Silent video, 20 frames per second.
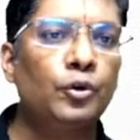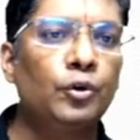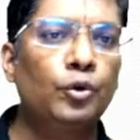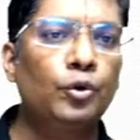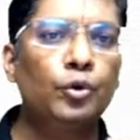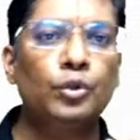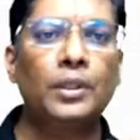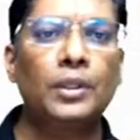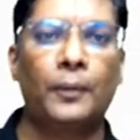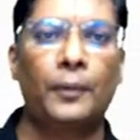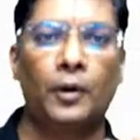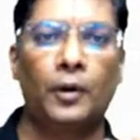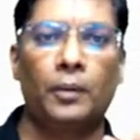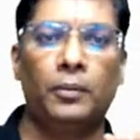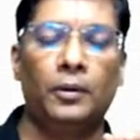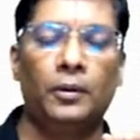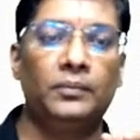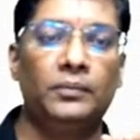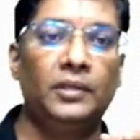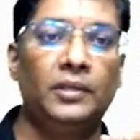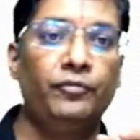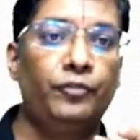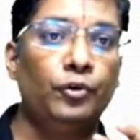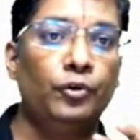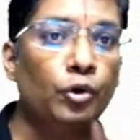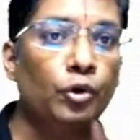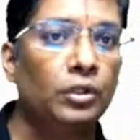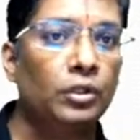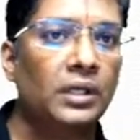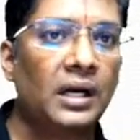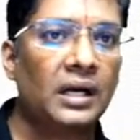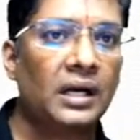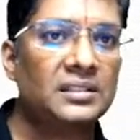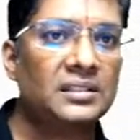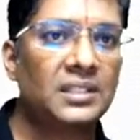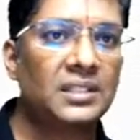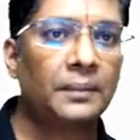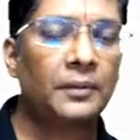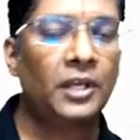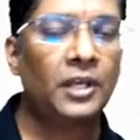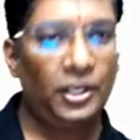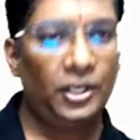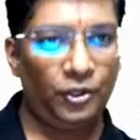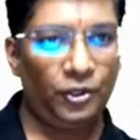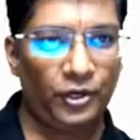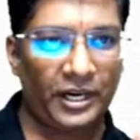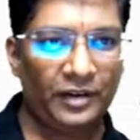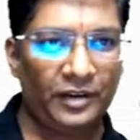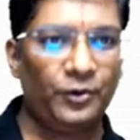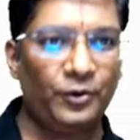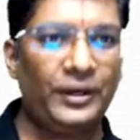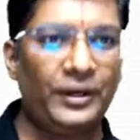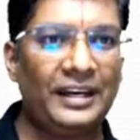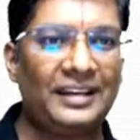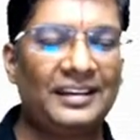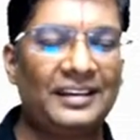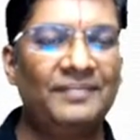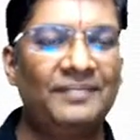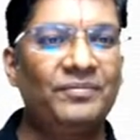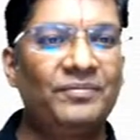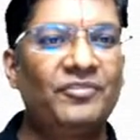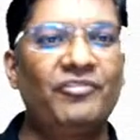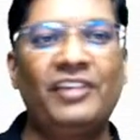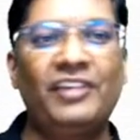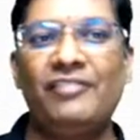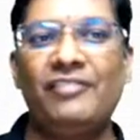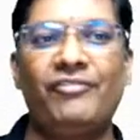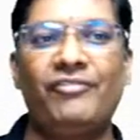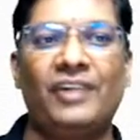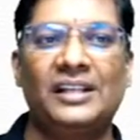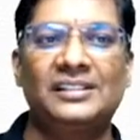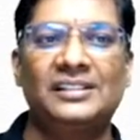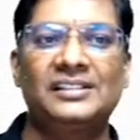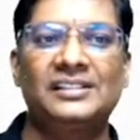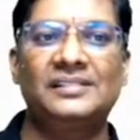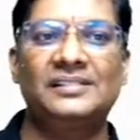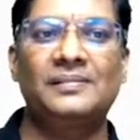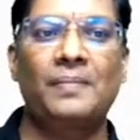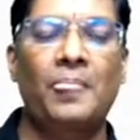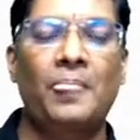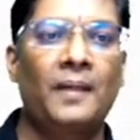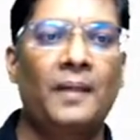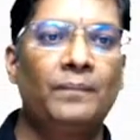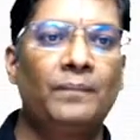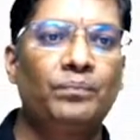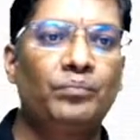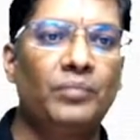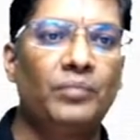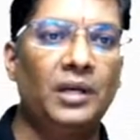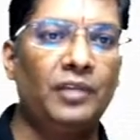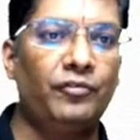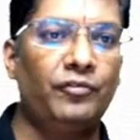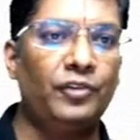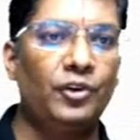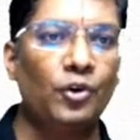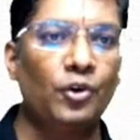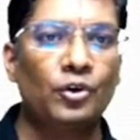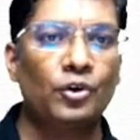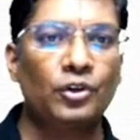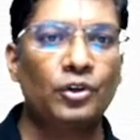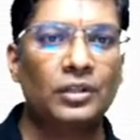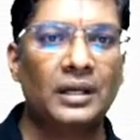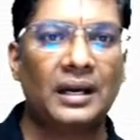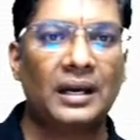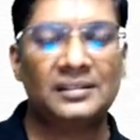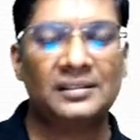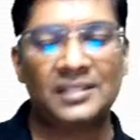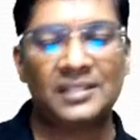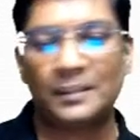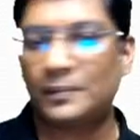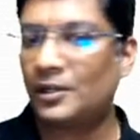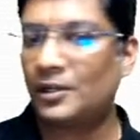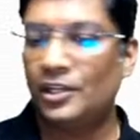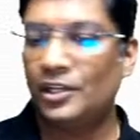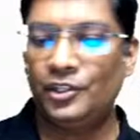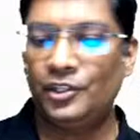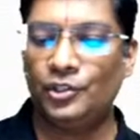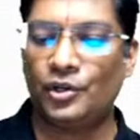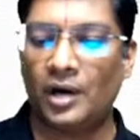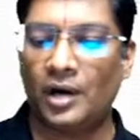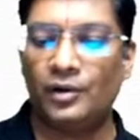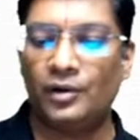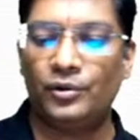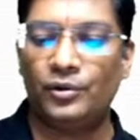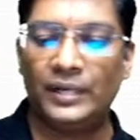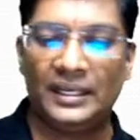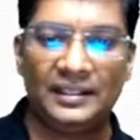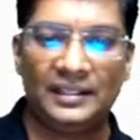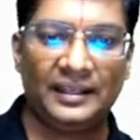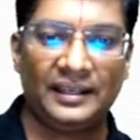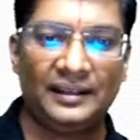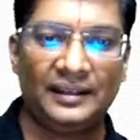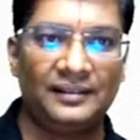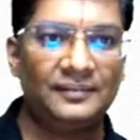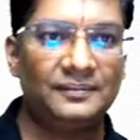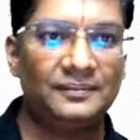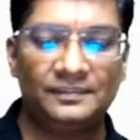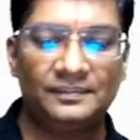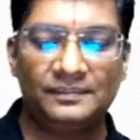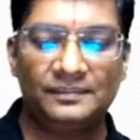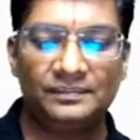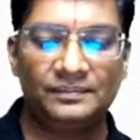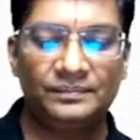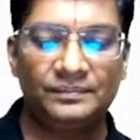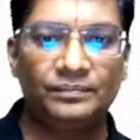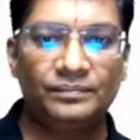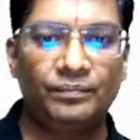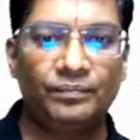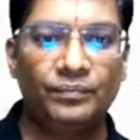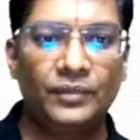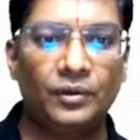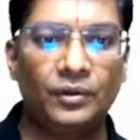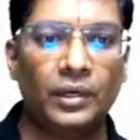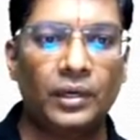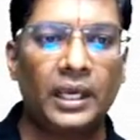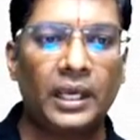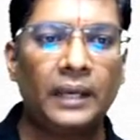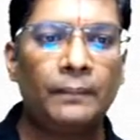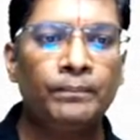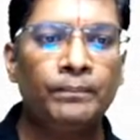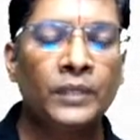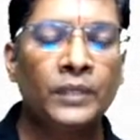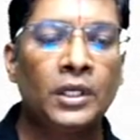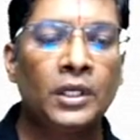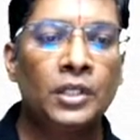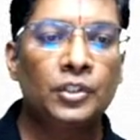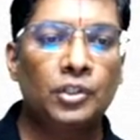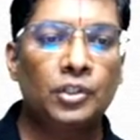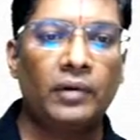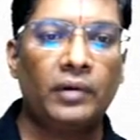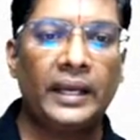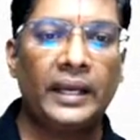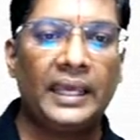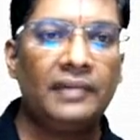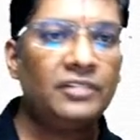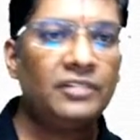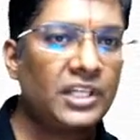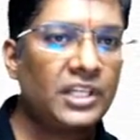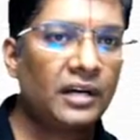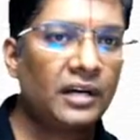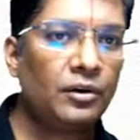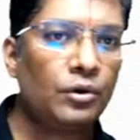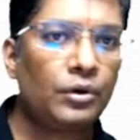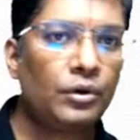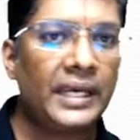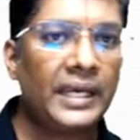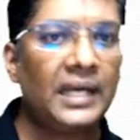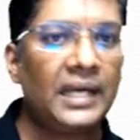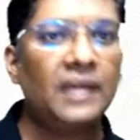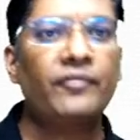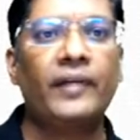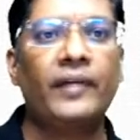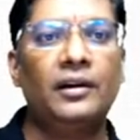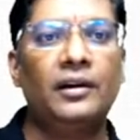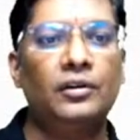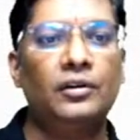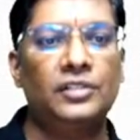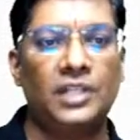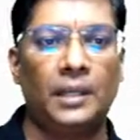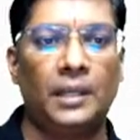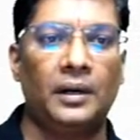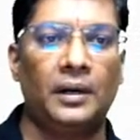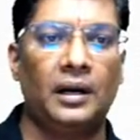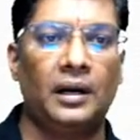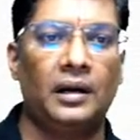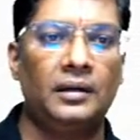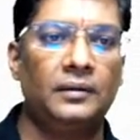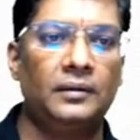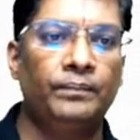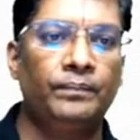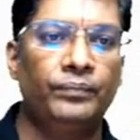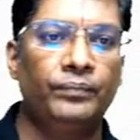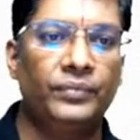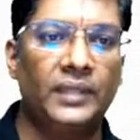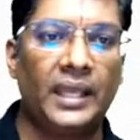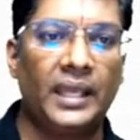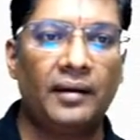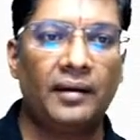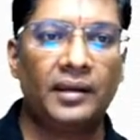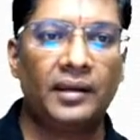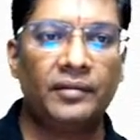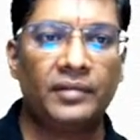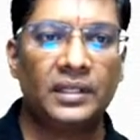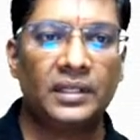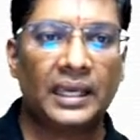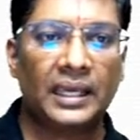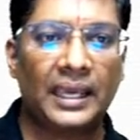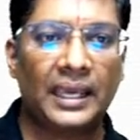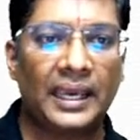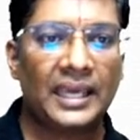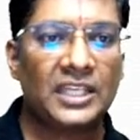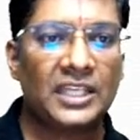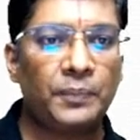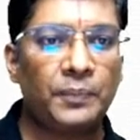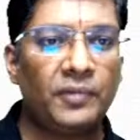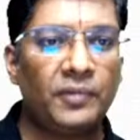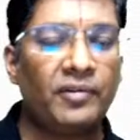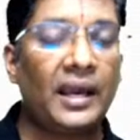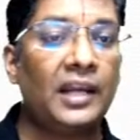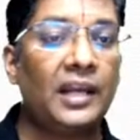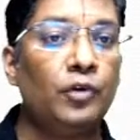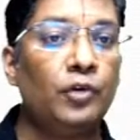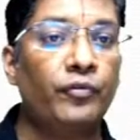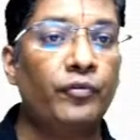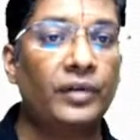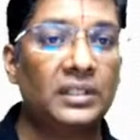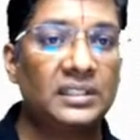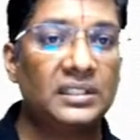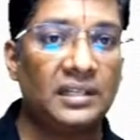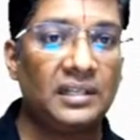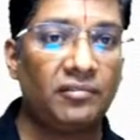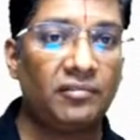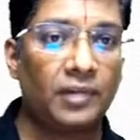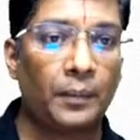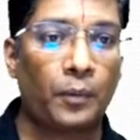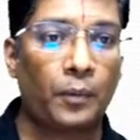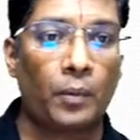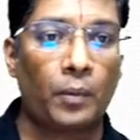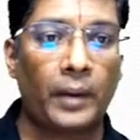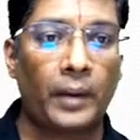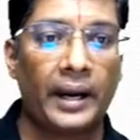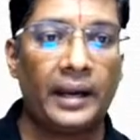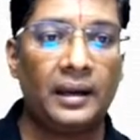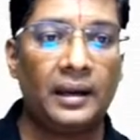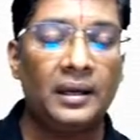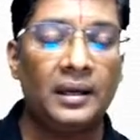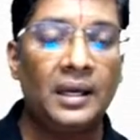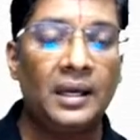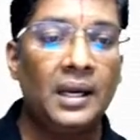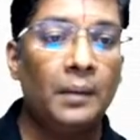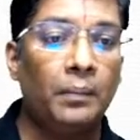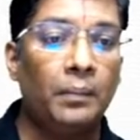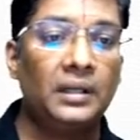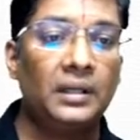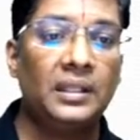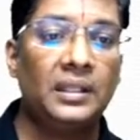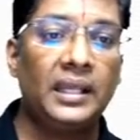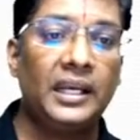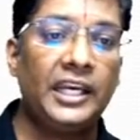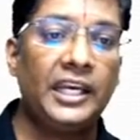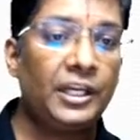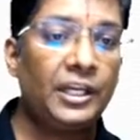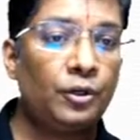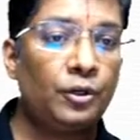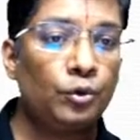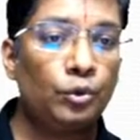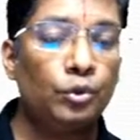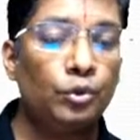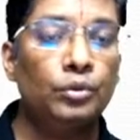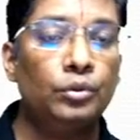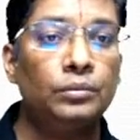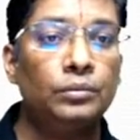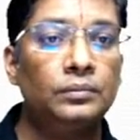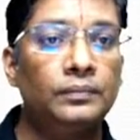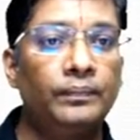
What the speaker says: to do the problem. If you know the concept, you can do it very fast. But if you don't know the concept, you can't do anything. Okay? So what to find out cheyamannadu. They have given the KSP value for the silver bromide, but they need to